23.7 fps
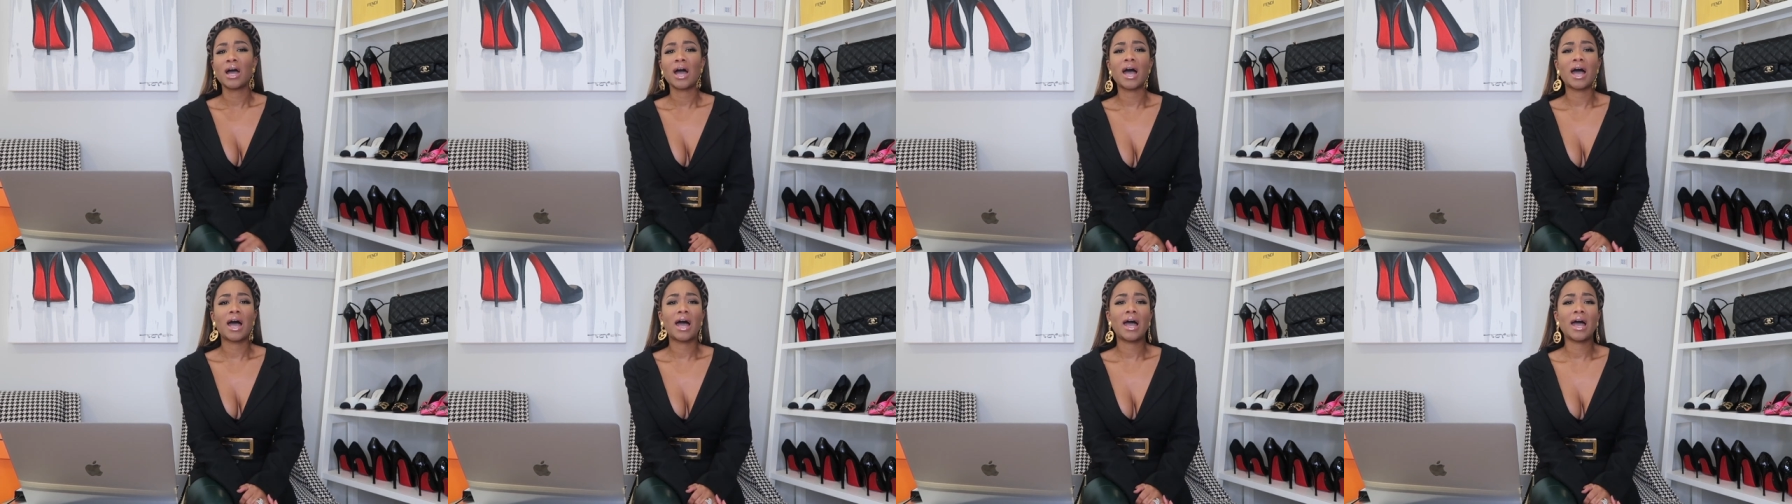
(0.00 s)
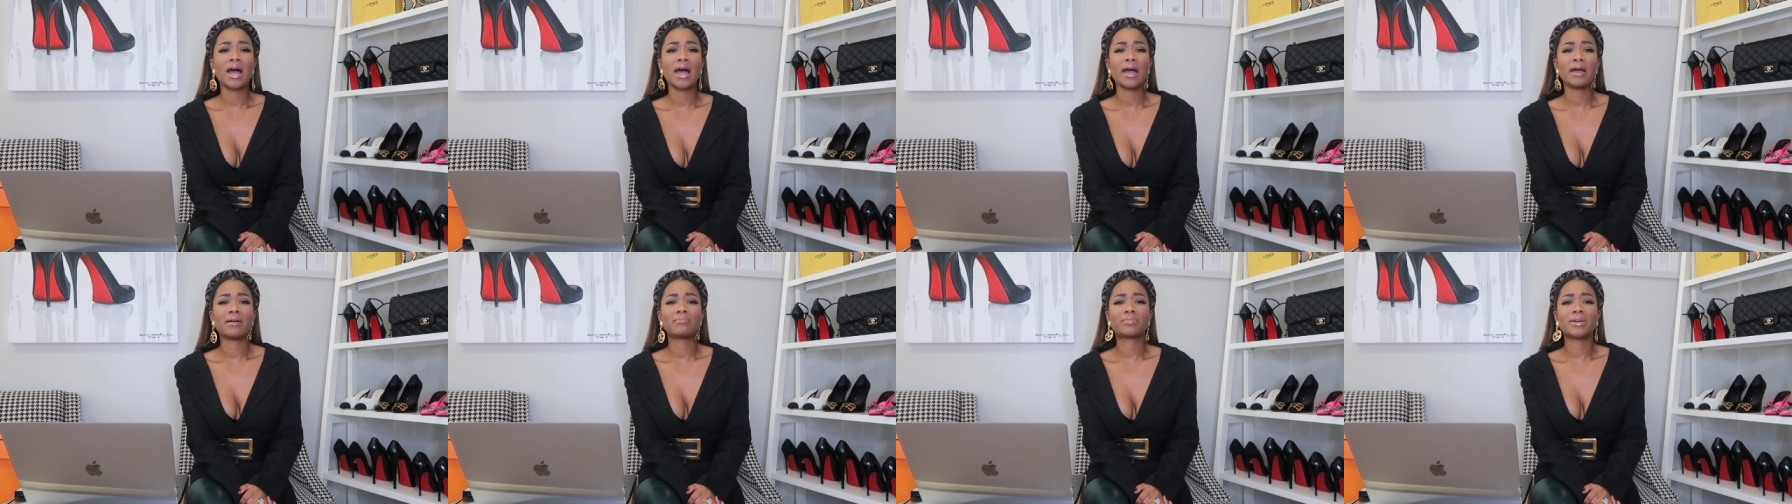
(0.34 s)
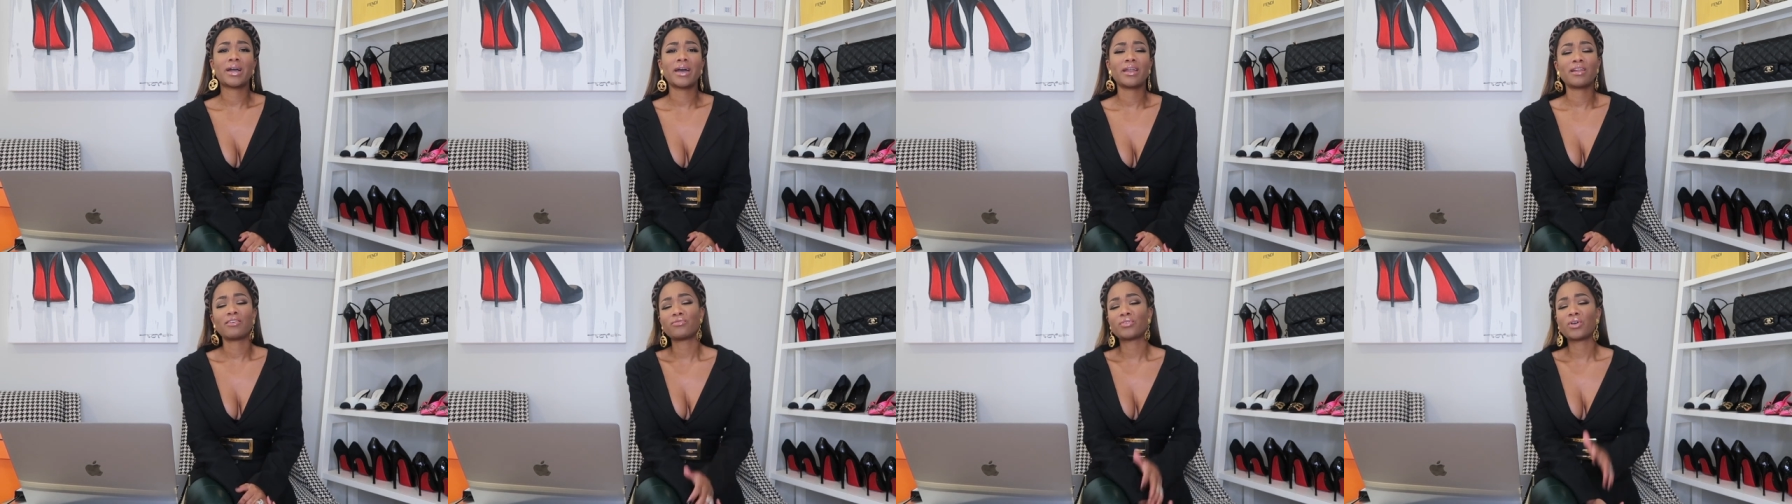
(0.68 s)

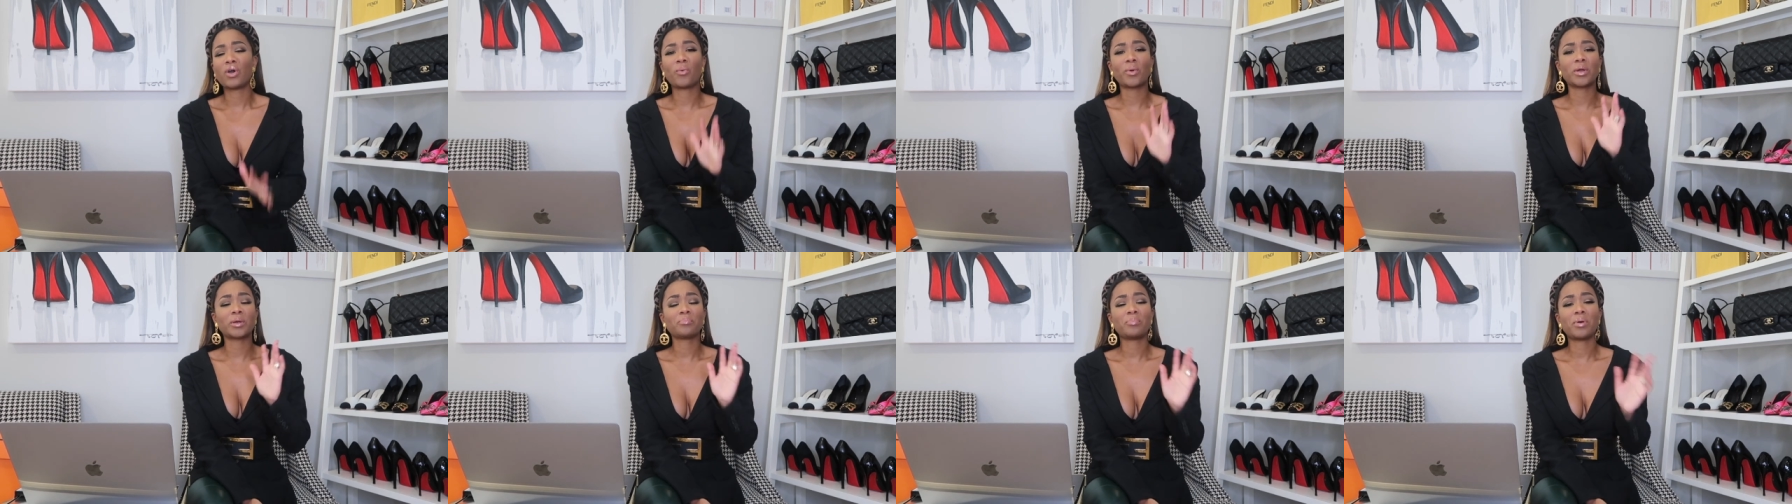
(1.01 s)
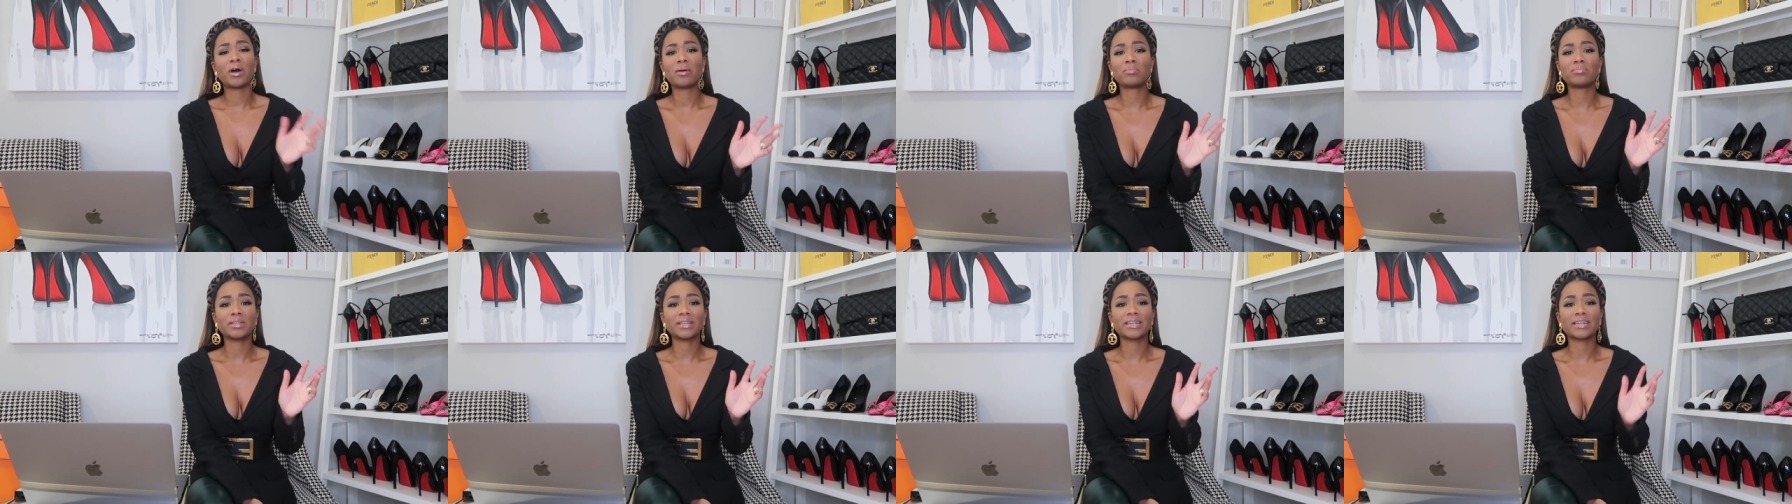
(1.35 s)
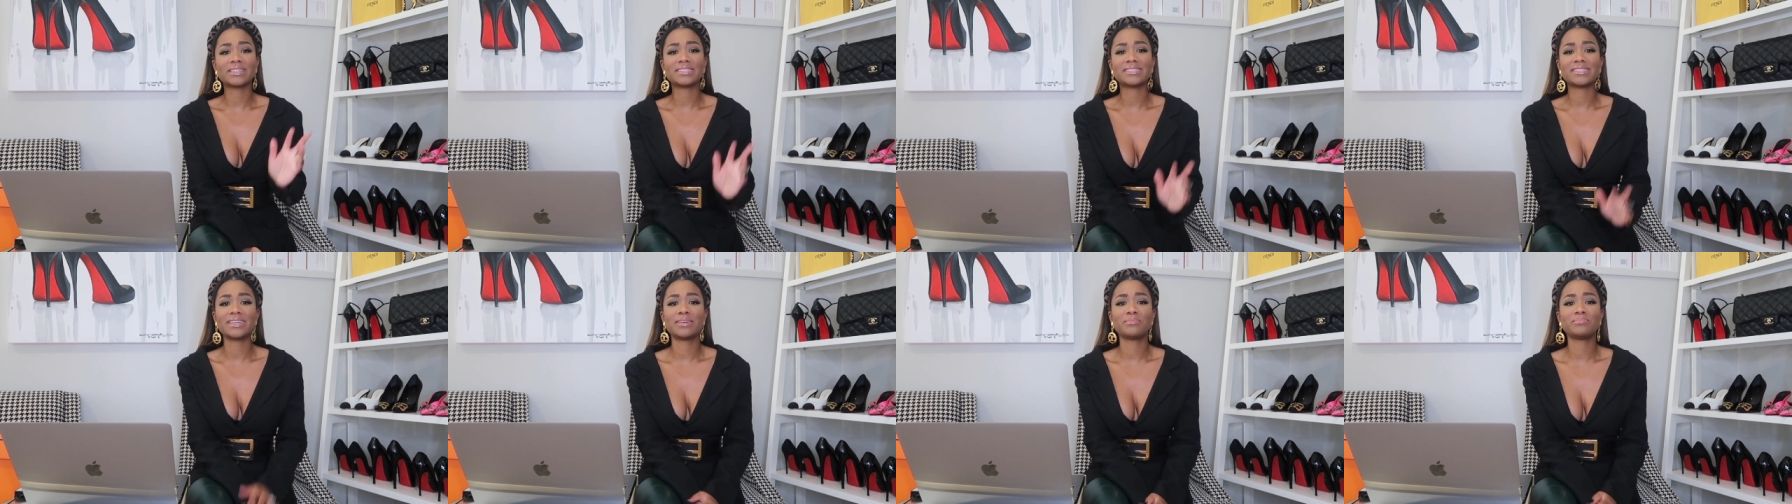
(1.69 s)
kind of going public
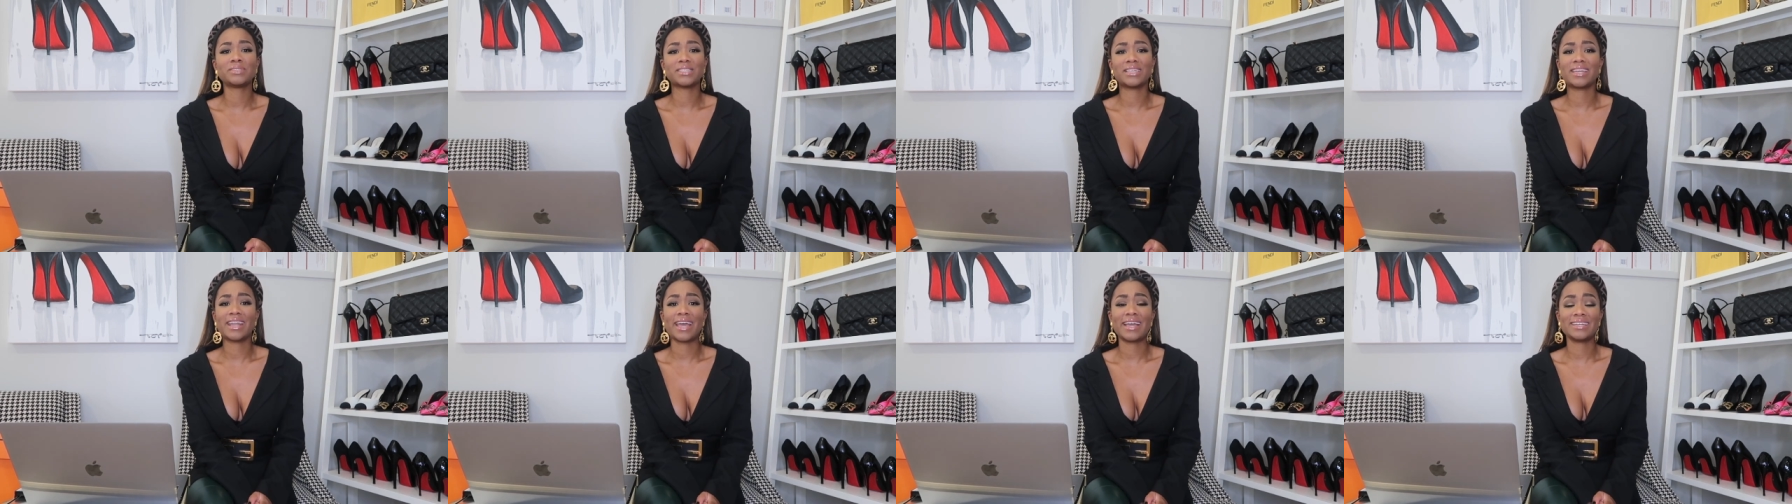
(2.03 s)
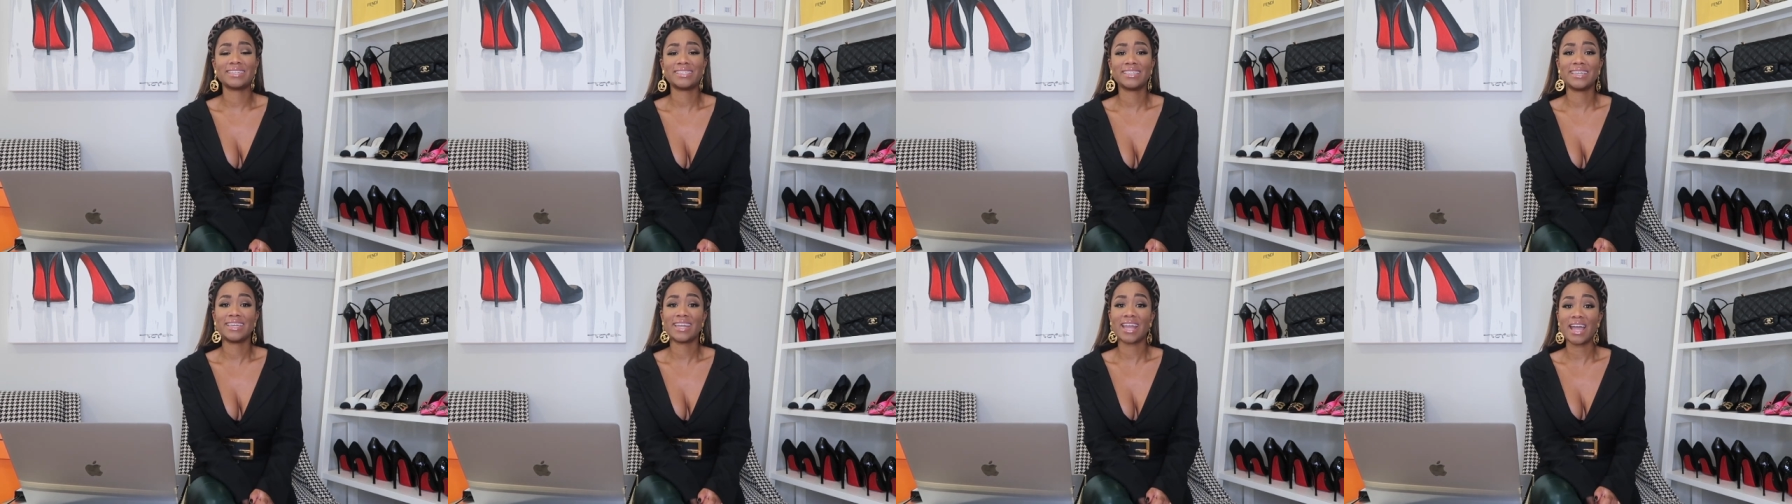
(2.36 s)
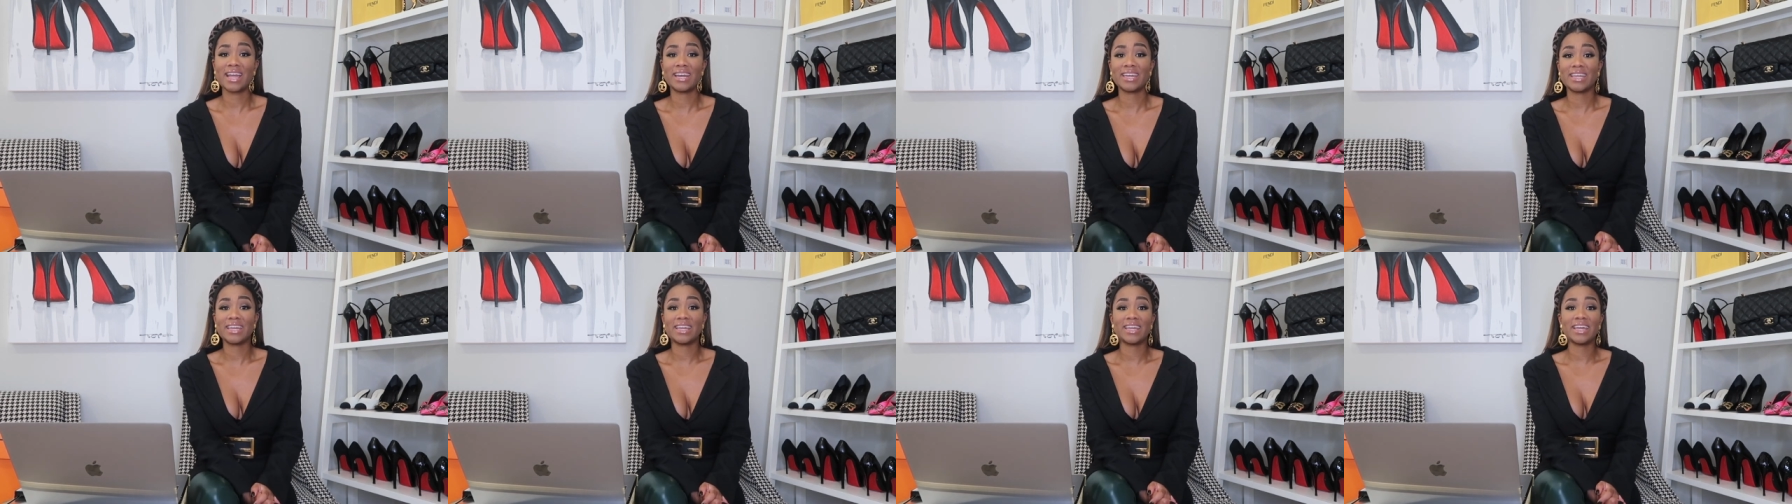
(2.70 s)
attempt in
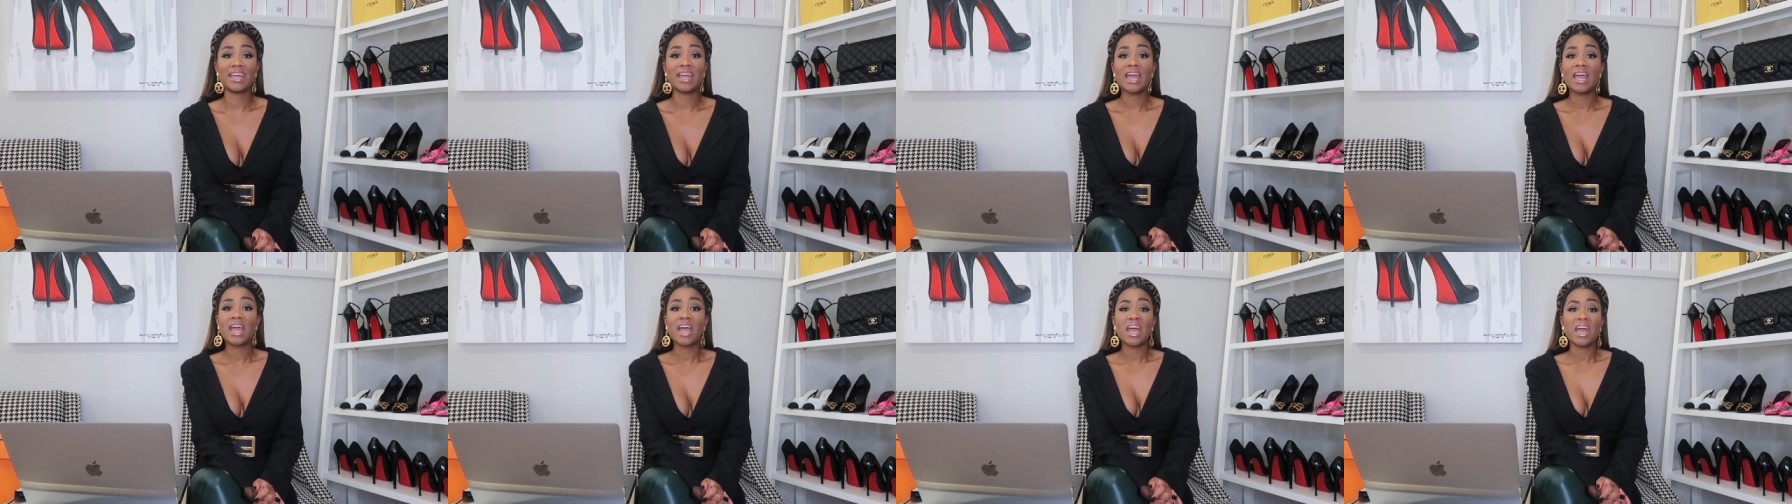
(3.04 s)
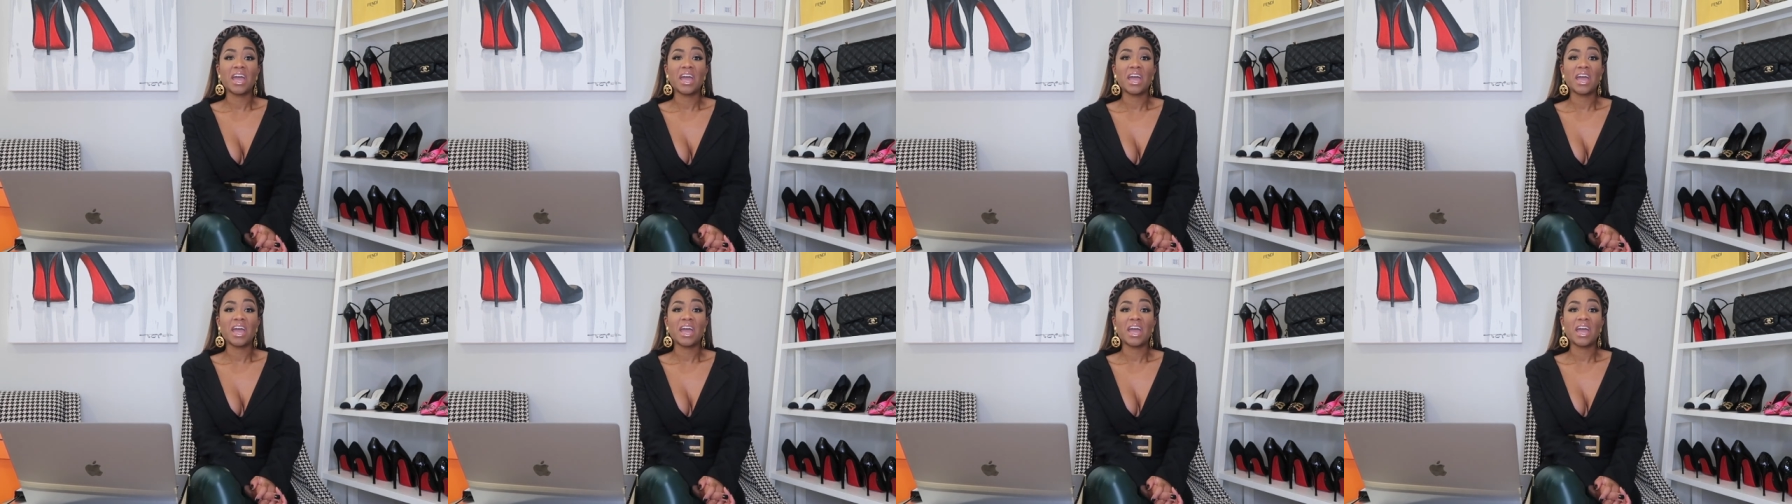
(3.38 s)
1990.